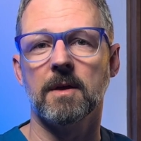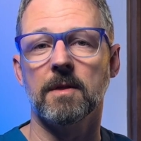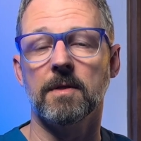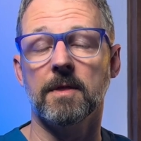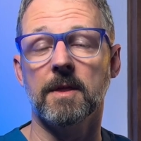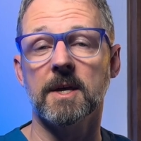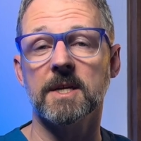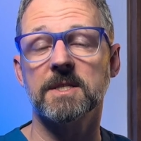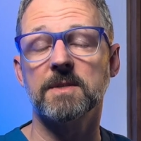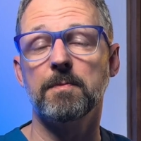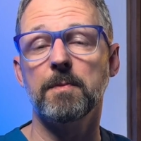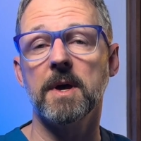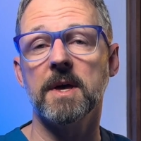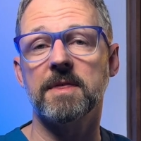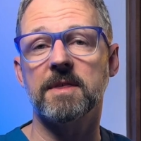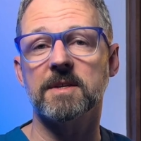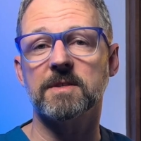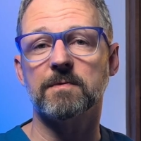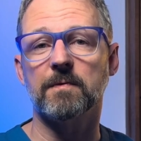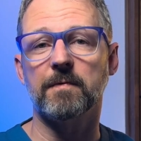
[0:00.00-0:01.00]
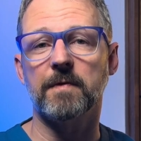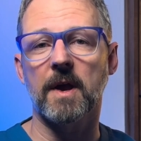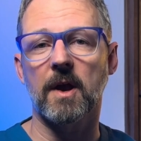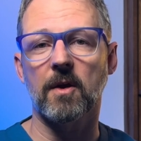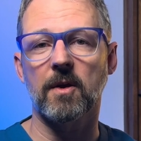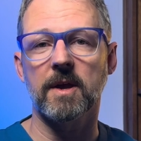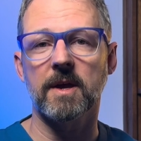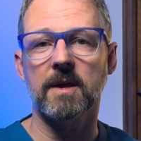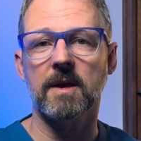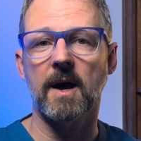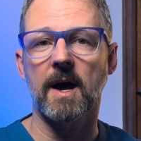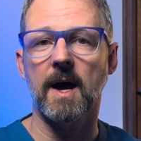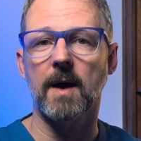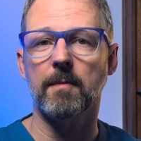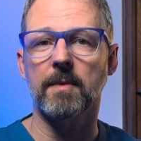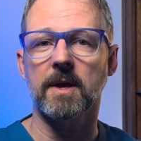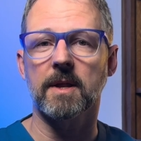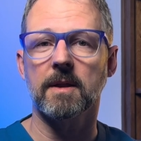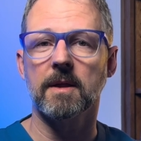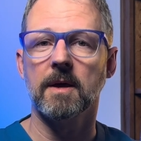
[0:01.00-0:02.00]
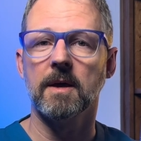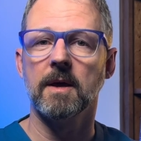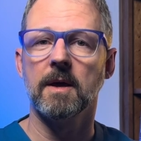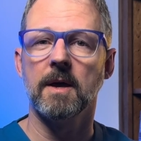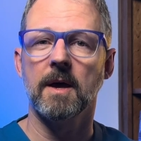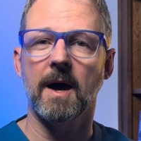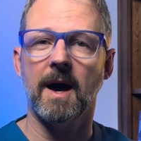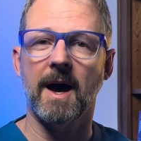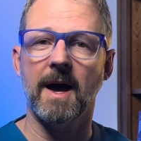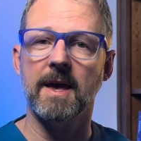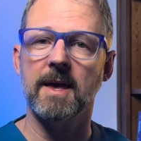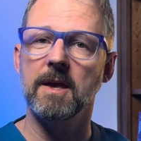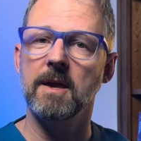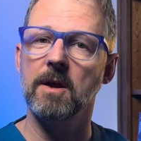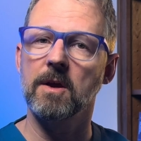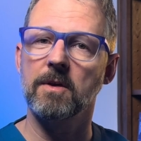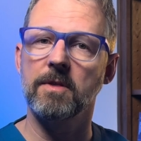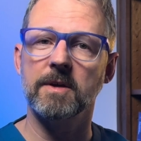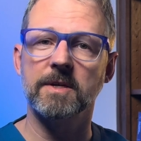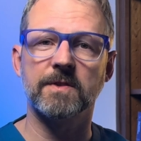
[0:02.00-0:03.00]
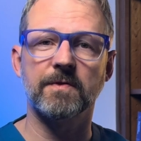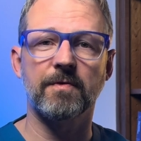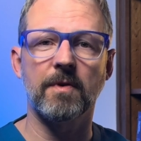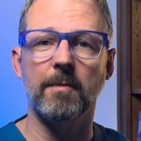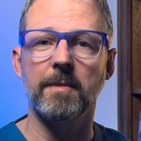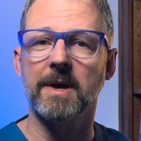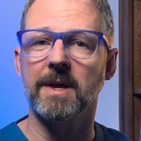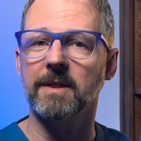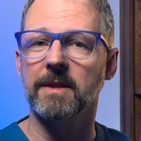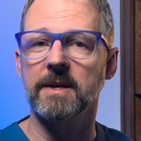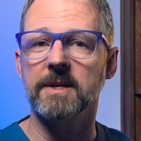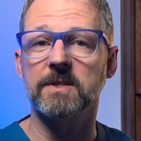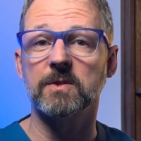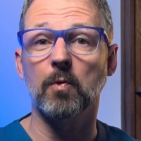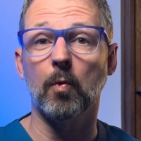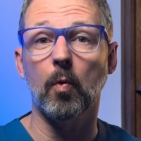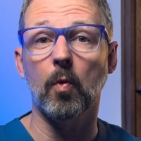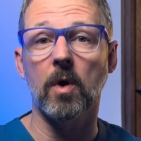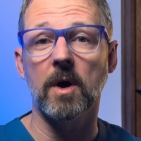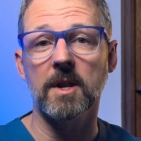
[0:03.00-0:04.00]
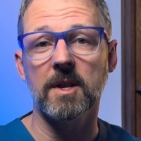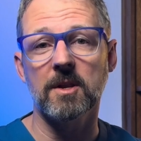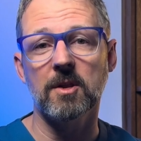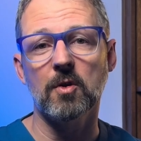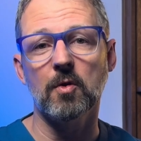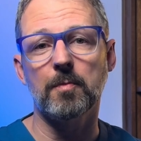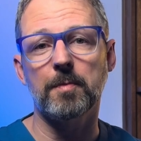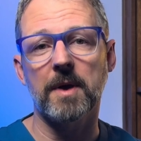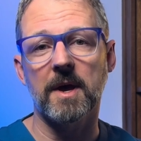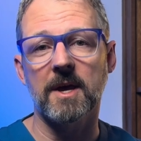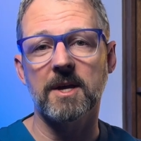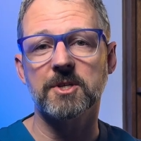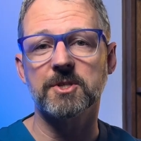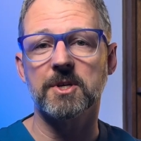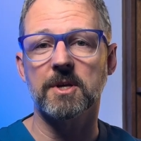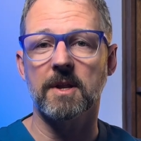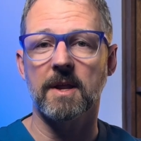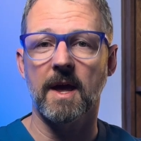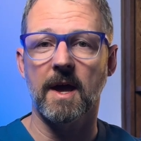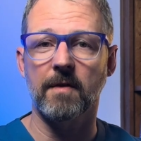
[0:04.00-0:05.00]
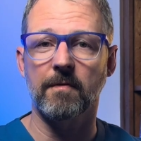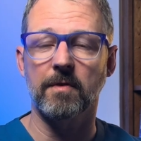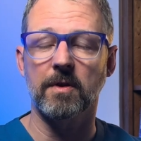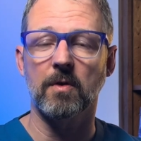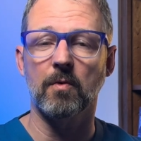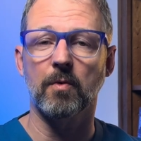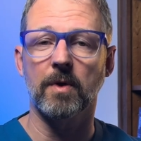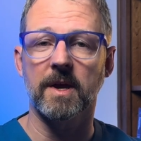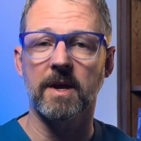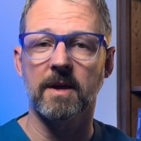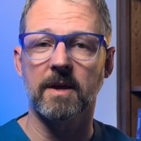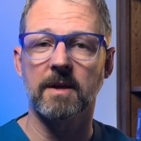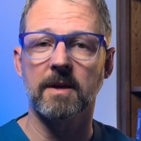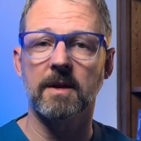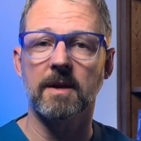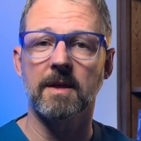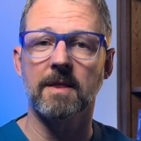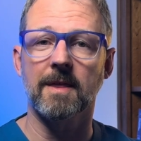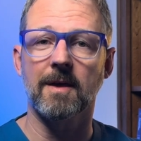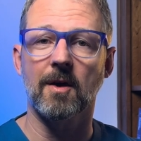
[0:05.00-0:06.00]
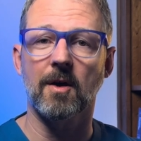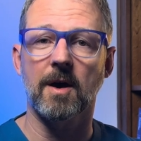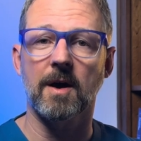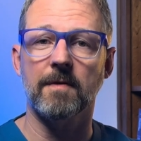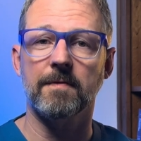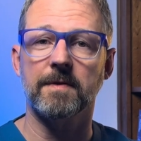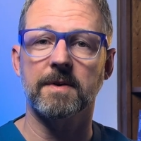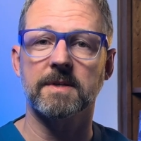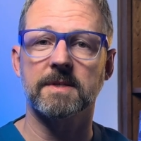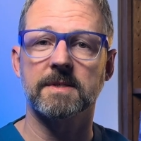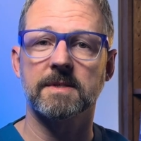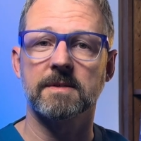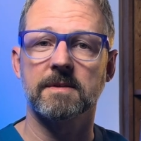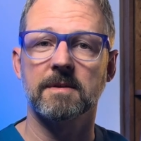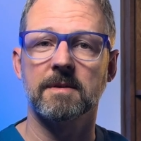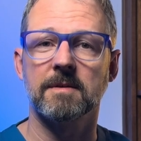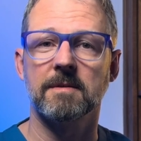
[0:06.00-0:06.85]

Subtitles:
This myth is very common. I hear this from at least one new patient every week in the office.